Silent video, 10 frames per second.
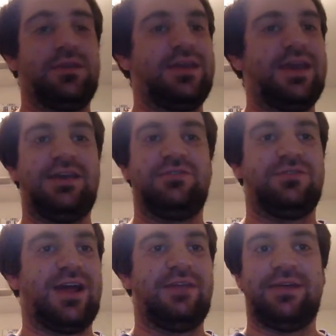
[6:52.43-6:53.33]
Gauge
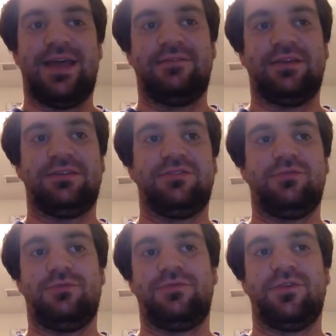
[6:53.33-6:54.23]
is kind of like having a
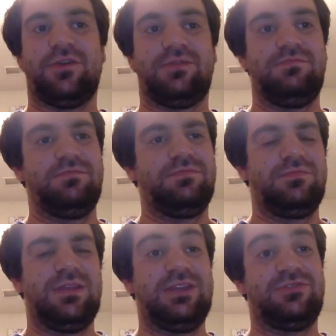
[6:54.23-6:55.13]
soul for
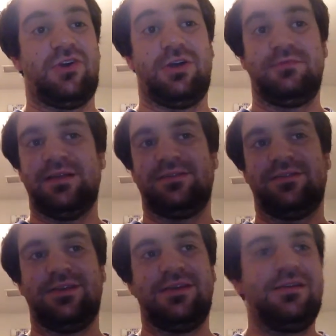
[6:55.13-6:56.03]
each card,
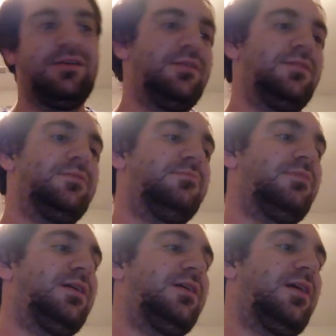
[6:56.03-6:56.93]
basically.
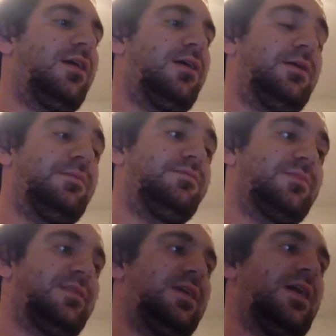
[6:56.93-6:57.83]
But,
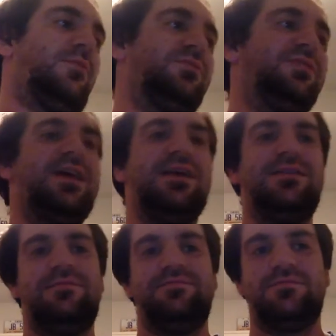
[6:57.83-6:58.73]
yeah, once
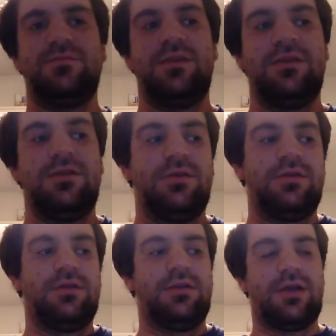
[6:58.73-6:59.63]
again,
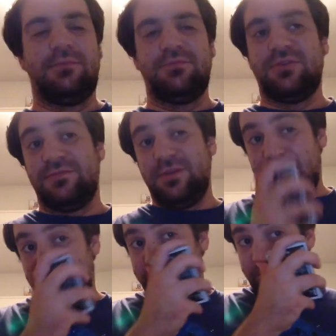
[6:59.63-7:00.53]
comes off really
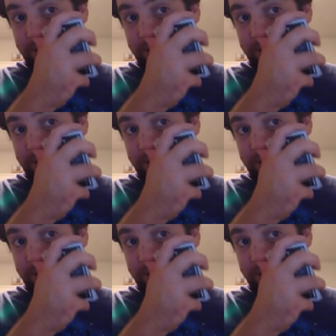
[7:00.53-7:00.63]
well off your